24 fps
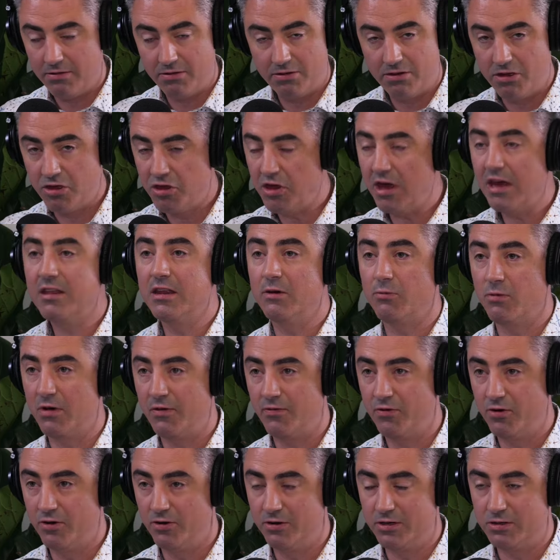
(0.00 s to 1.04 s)
thing that
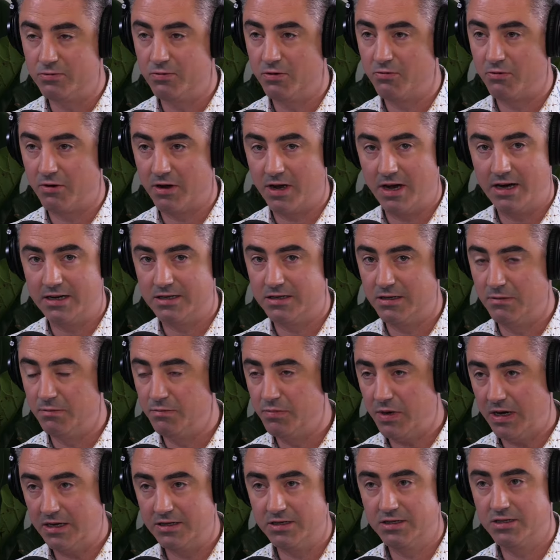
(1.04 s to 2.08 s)
we've used with regards to
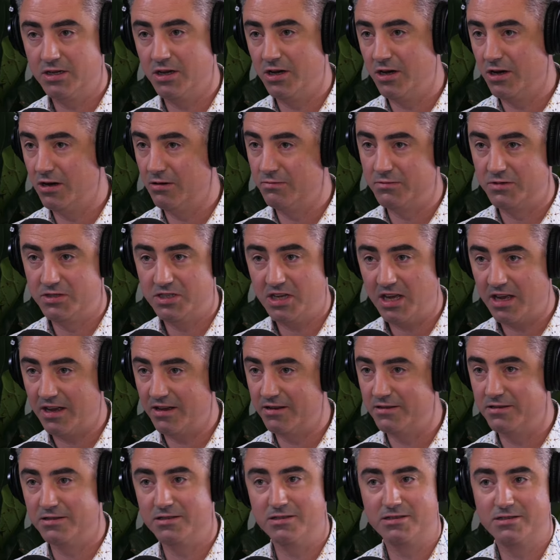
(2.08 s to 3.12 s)
buzz terms,
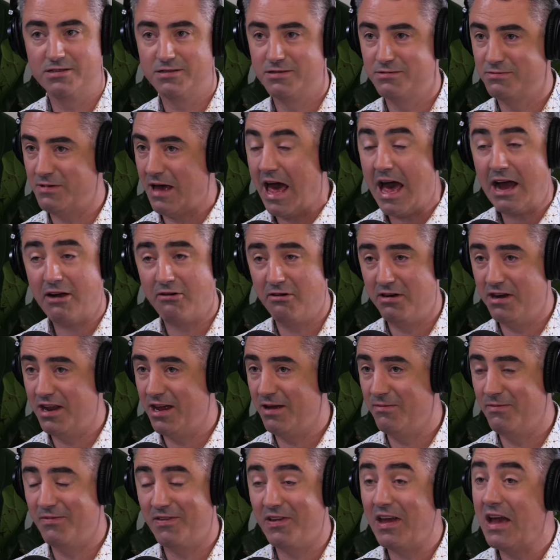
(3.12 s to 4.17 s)
singers,
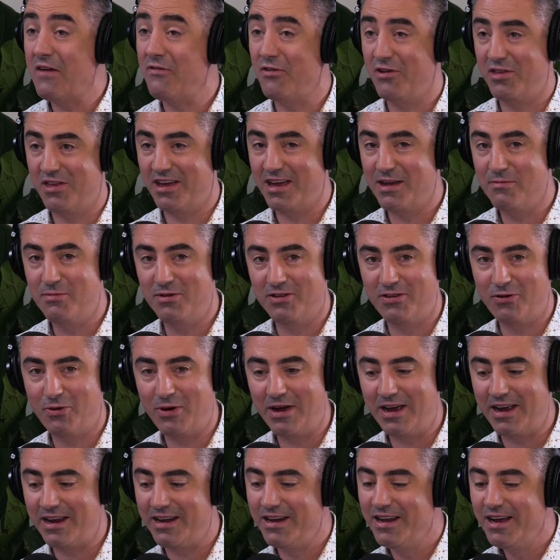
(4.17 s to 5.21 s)
acronyms, everything in
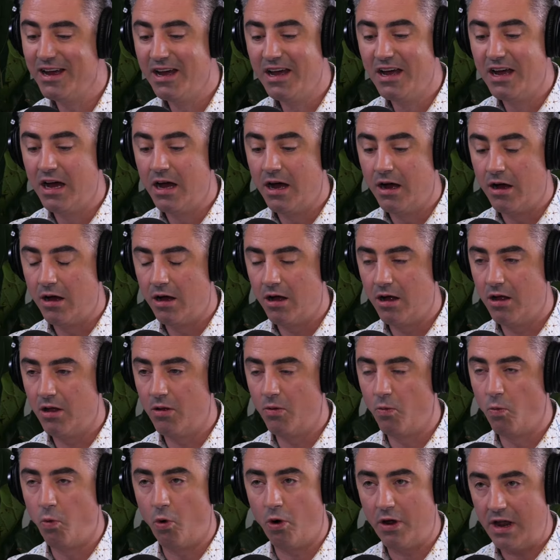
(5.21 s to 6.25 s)
between
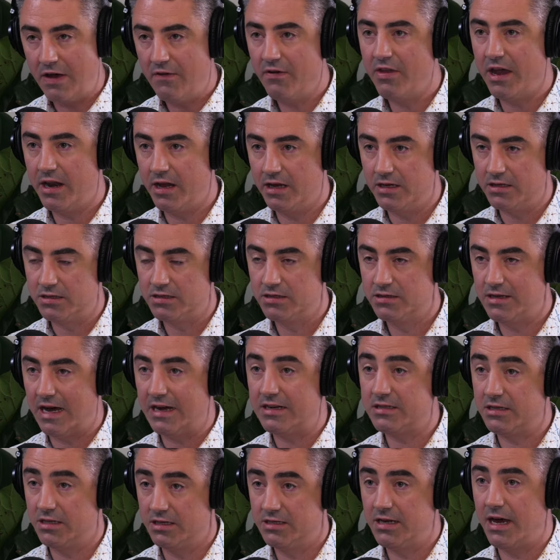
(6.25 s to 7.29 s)
whatever that is,
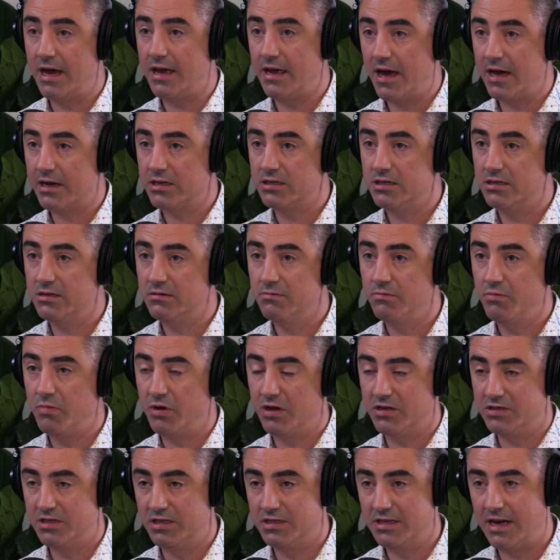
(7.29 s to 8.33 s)
that's the take action
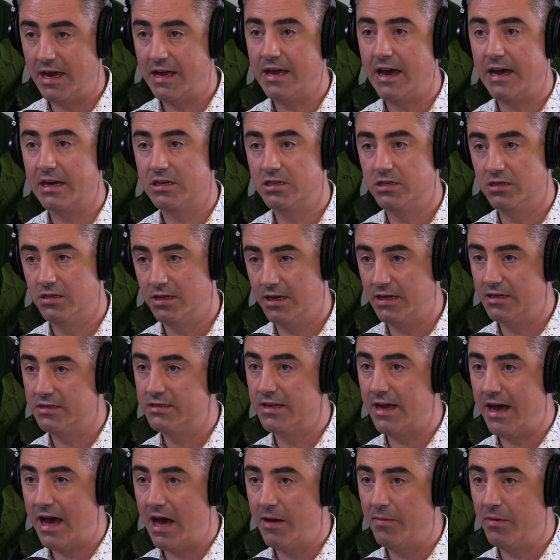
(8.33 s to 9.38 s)
because the take action leads
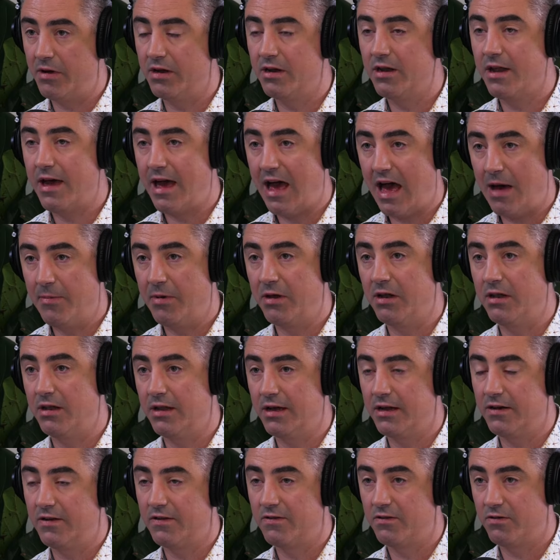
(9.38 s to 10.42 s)
to habit. Habit
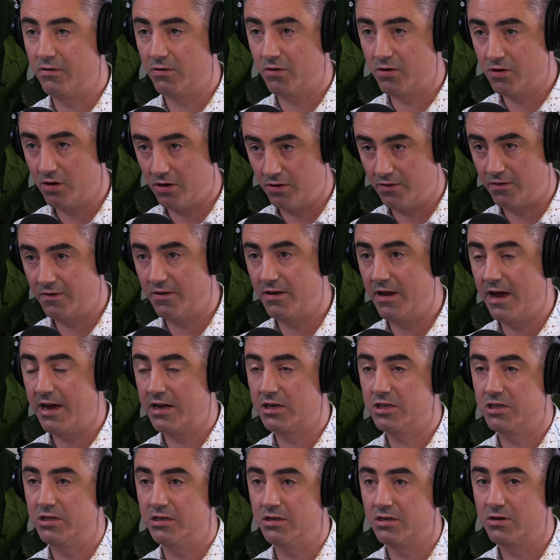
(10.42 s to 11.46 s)
leads to constant
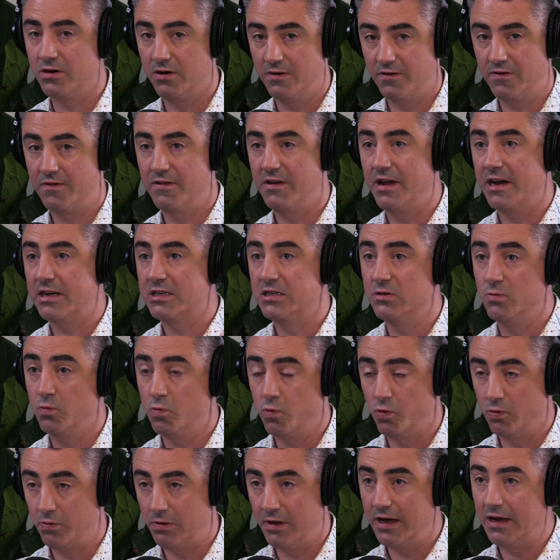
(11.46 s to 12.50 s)
action. Constant action
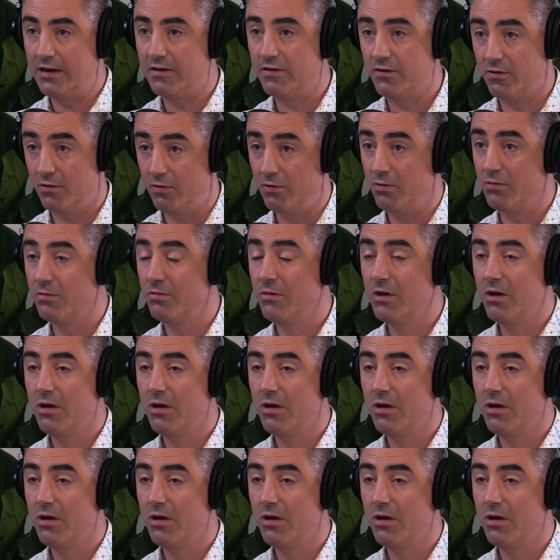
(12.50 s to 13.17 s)
will lead to